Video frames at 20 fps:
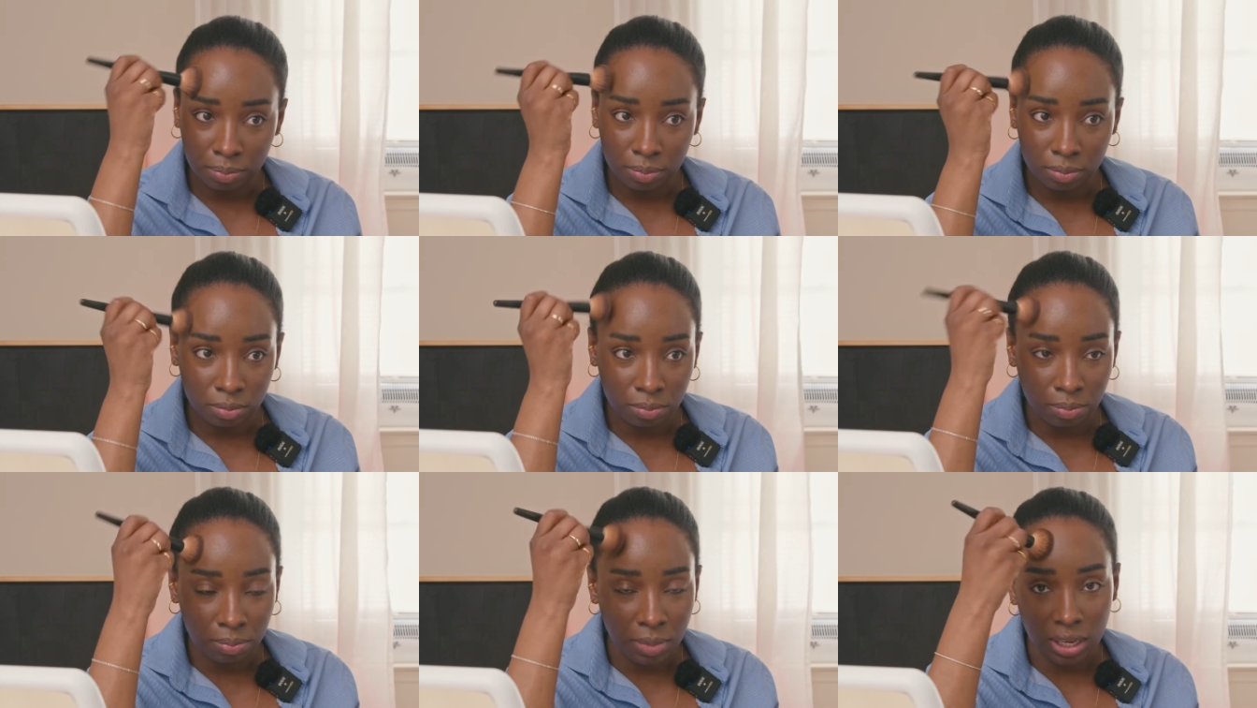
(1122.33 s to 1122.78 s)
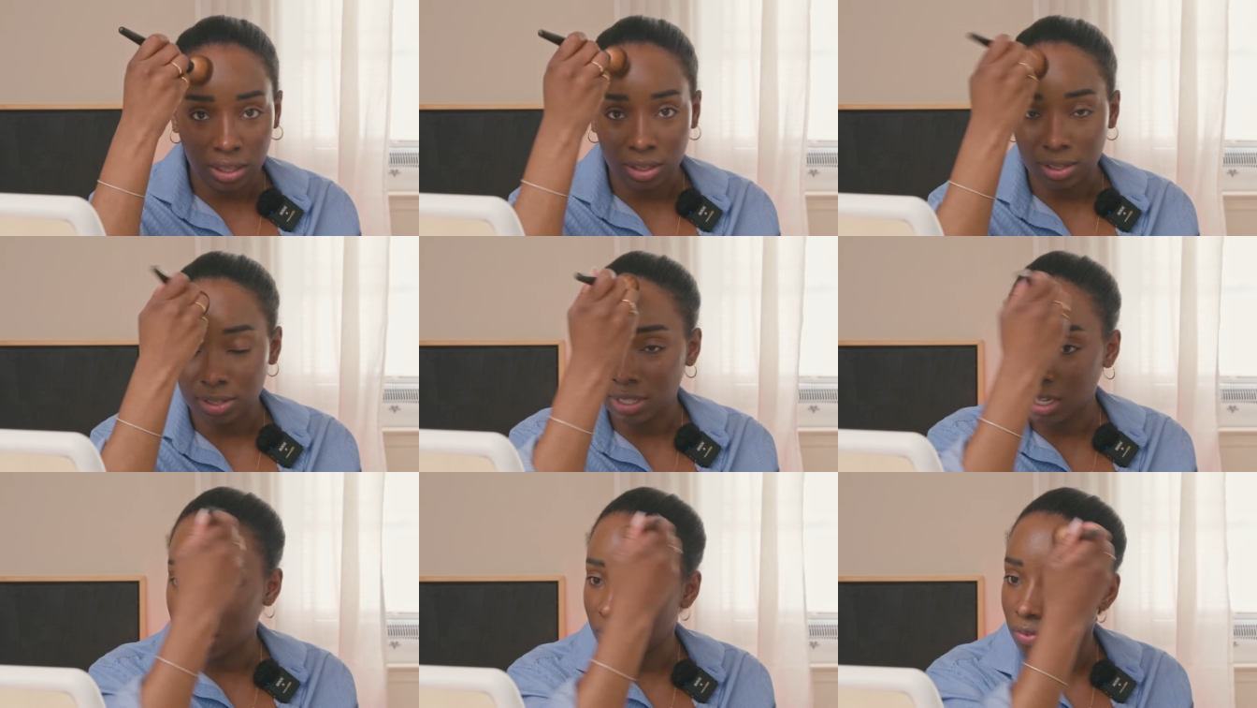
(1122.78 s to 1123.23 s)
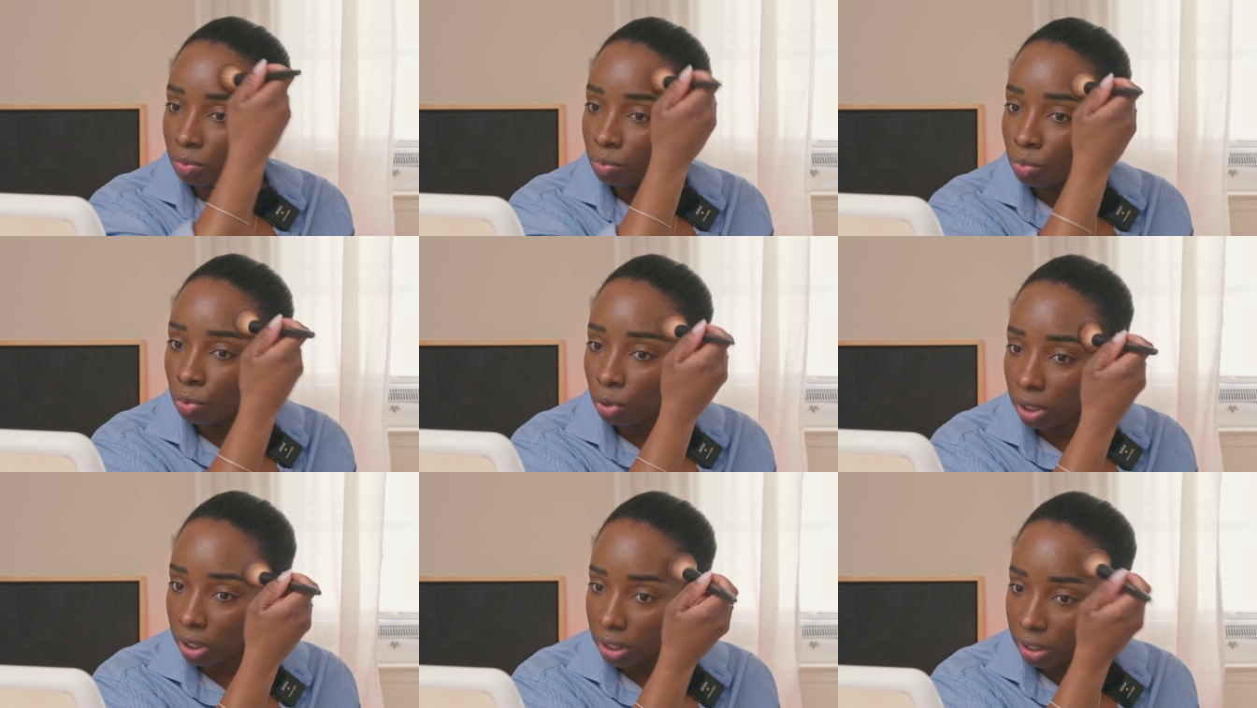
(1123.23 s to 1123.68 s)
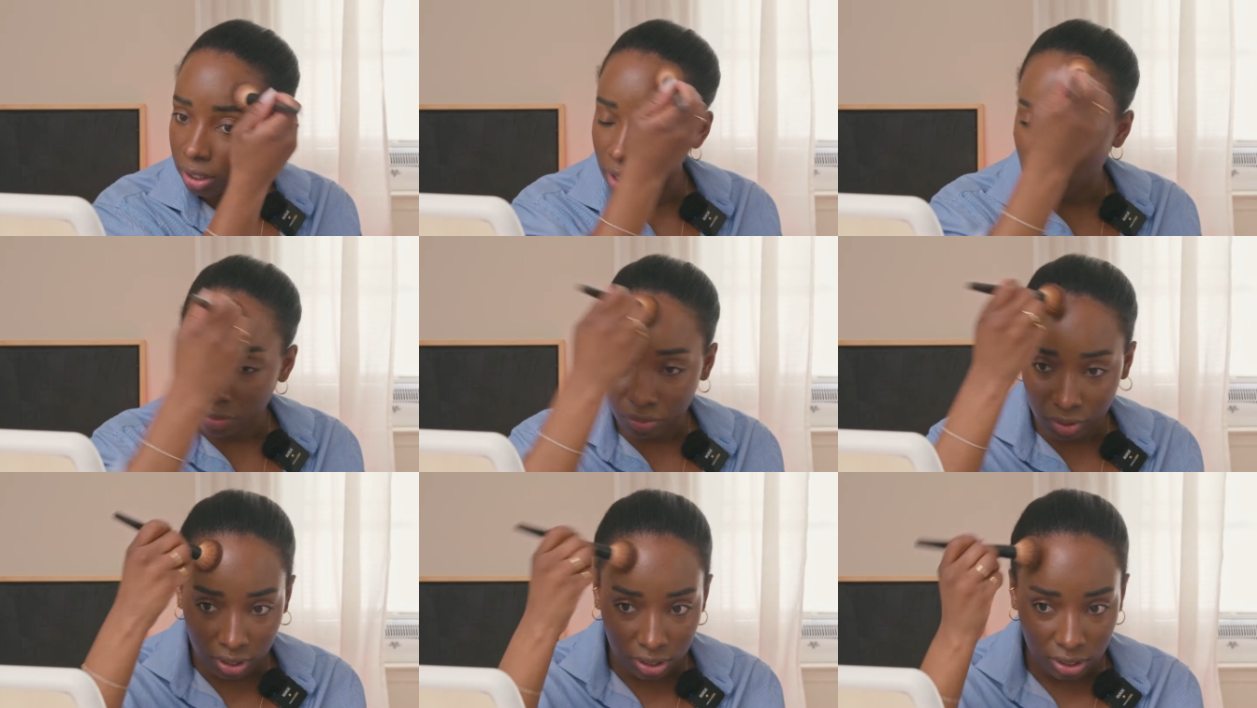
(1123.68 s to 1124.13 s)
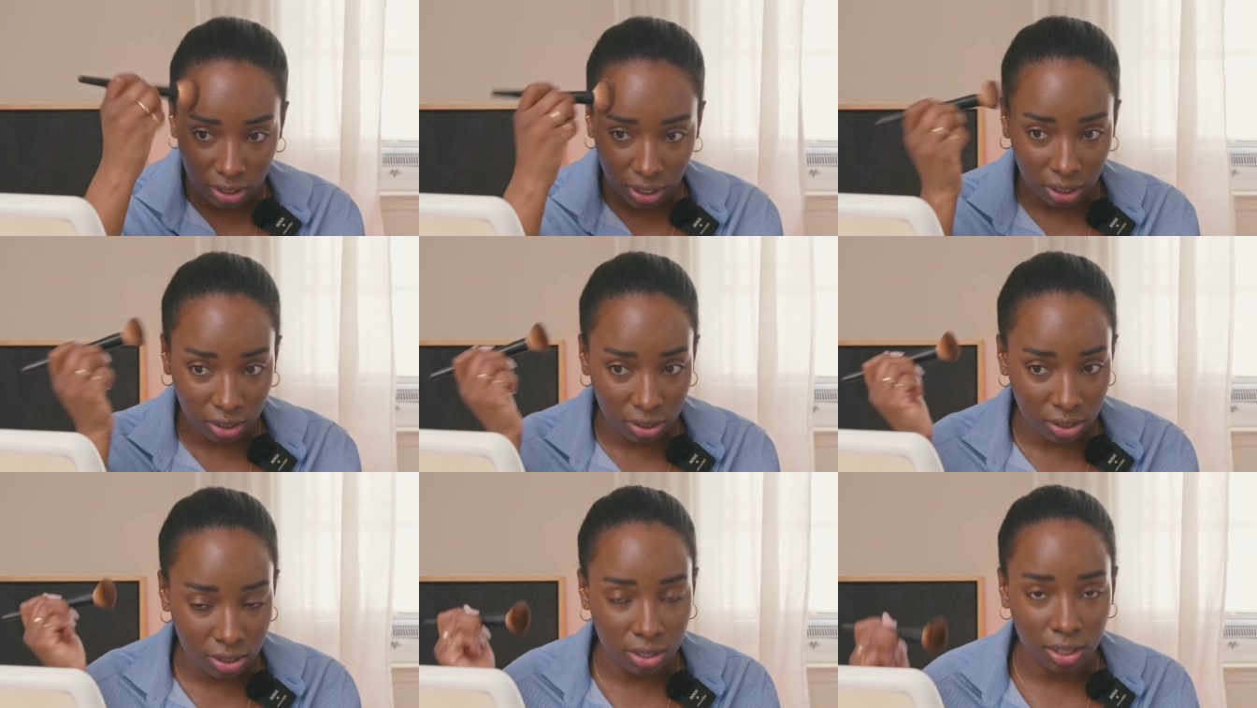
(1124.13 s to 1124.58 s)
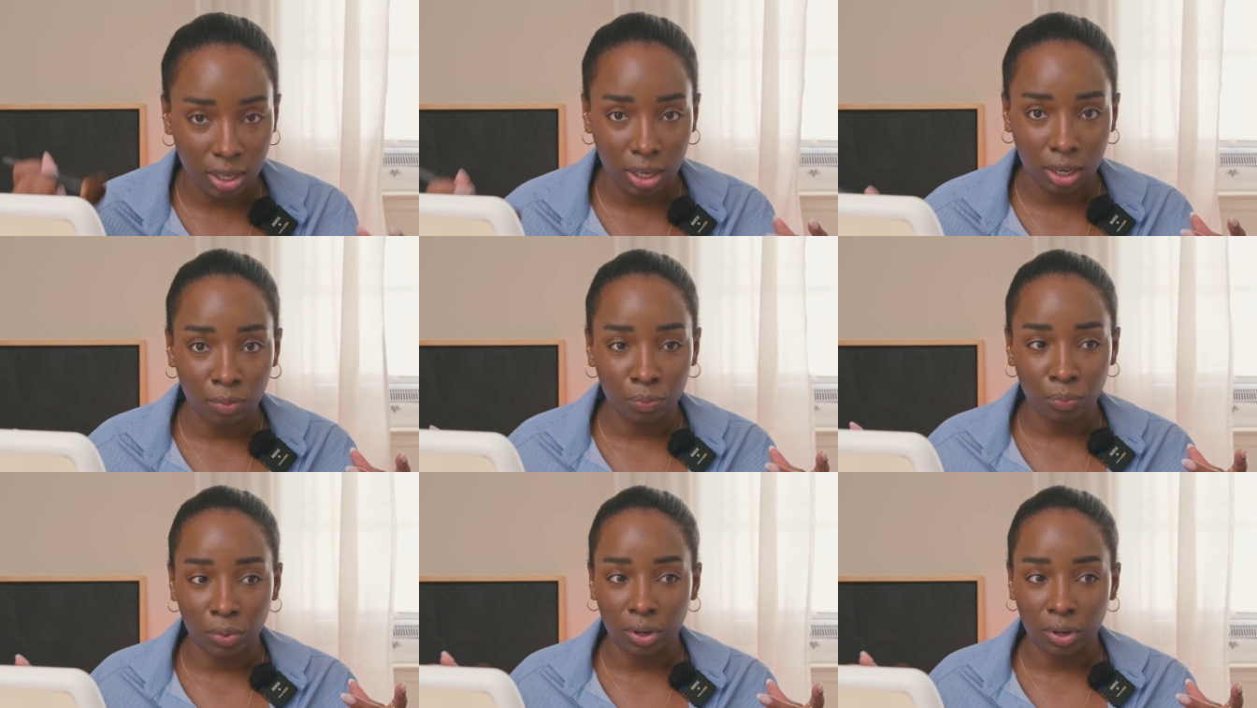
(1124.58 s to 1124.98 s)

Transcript: make this even more of an intense thing.